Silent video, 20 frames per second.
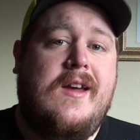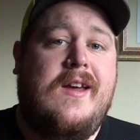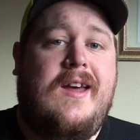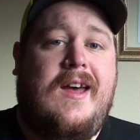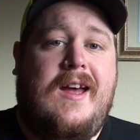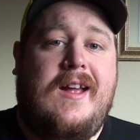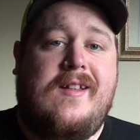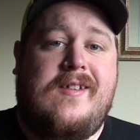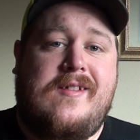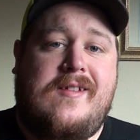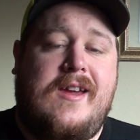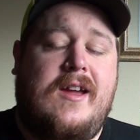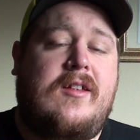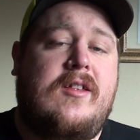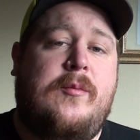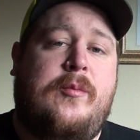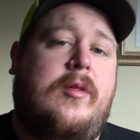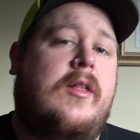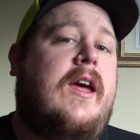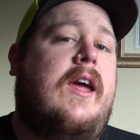and stick
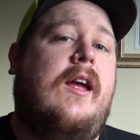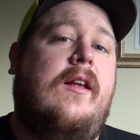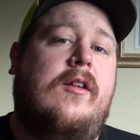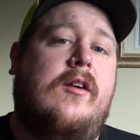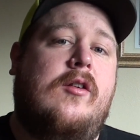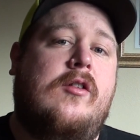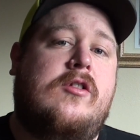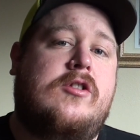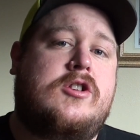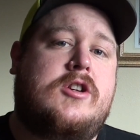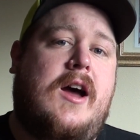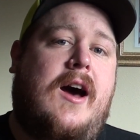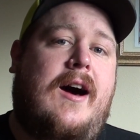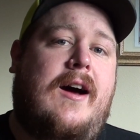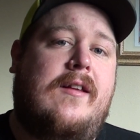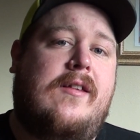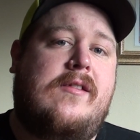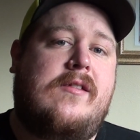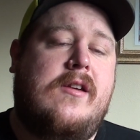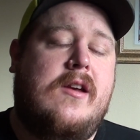to playing those
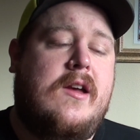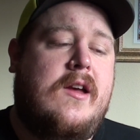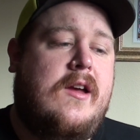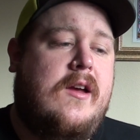shots.